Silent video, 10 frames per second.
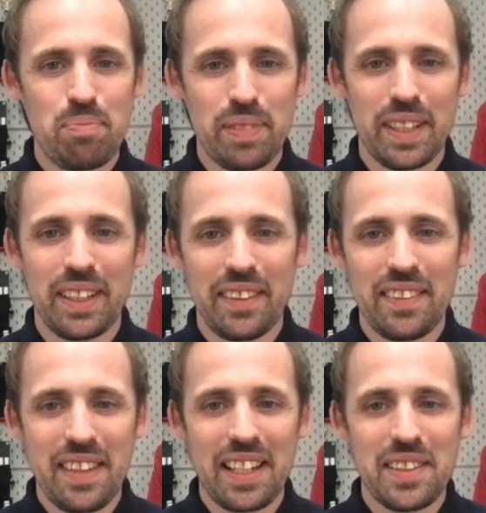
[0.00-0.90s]

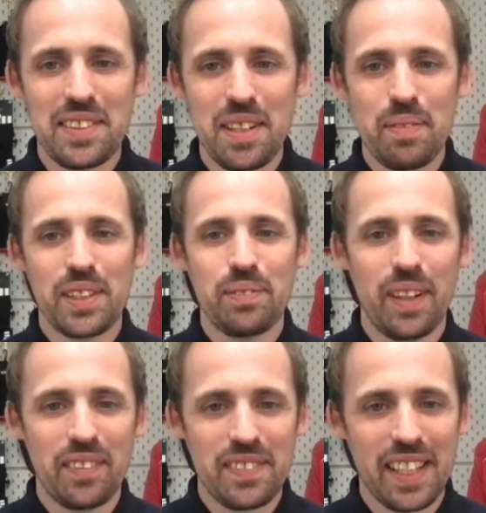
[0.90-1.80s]
Brilliant. Thank you so much,
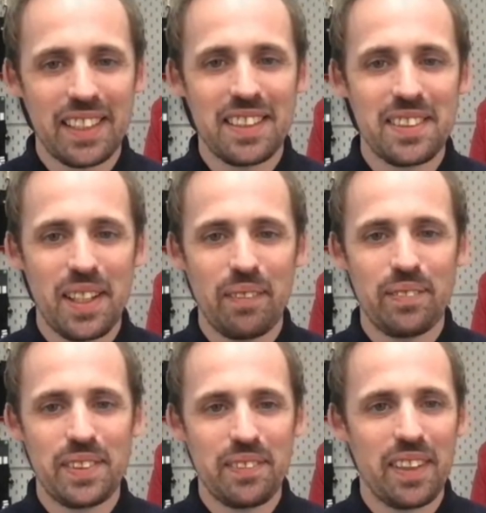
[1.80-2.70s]
Mark, for taking the time
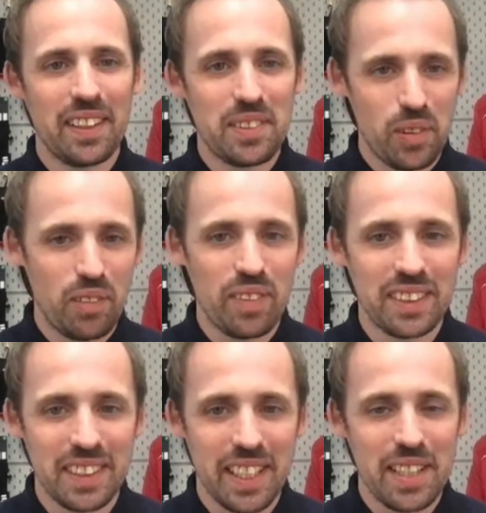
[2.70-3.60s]
to talk with
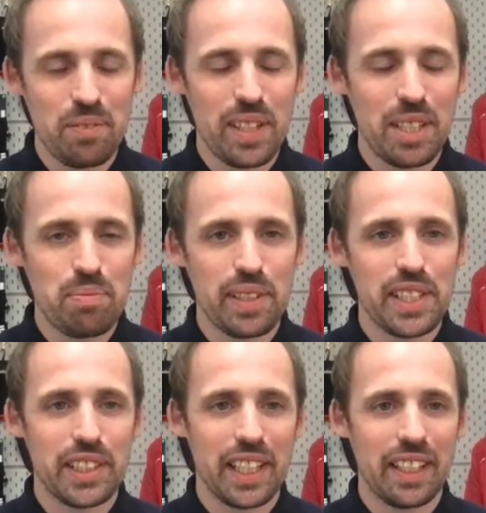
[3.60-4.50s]
us today. Really
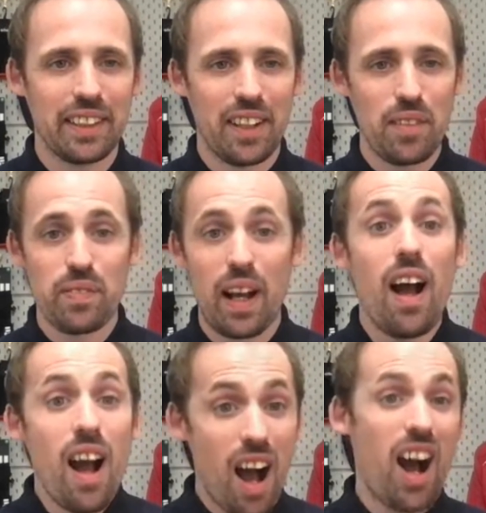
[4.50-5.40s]
appreciate it. I
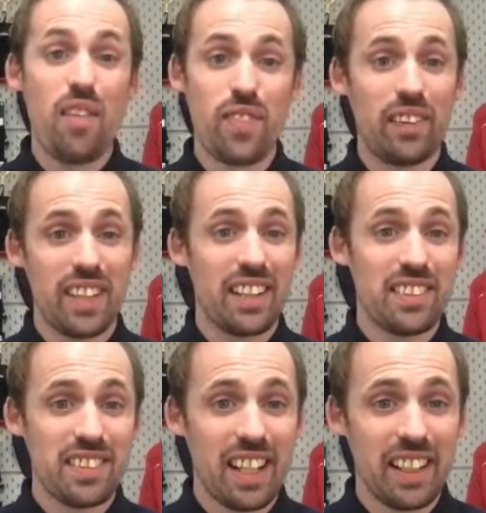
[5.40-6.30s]
found it
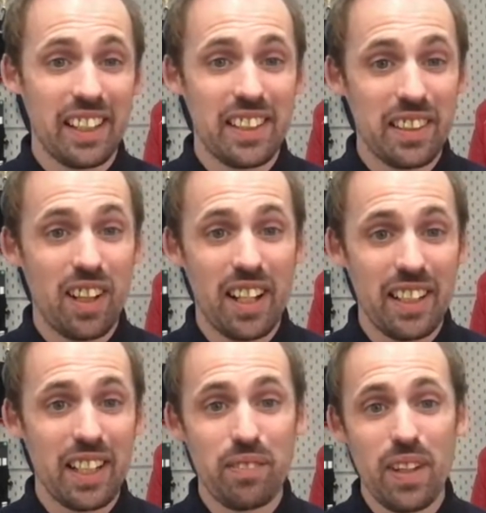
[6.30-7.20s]
entertaining and
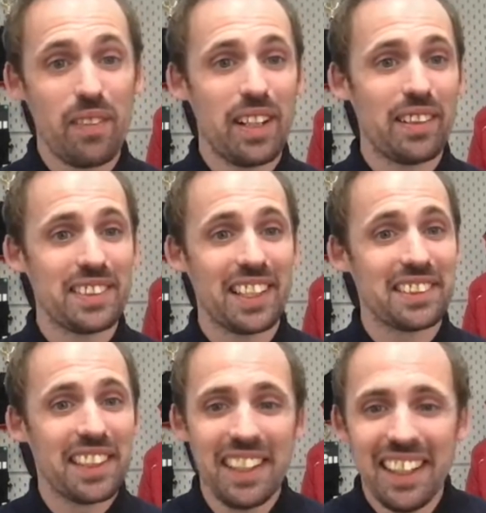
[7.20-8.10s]
enlightening, if no one else has.